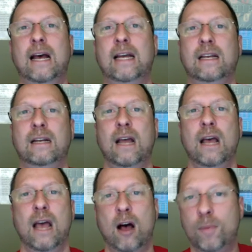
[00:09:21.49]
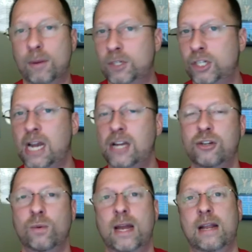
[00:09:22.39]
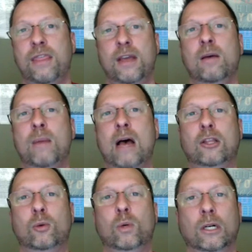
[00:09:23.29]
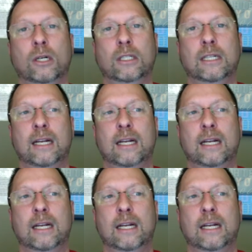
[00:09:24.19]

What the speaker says: I can help them change the way they think about the world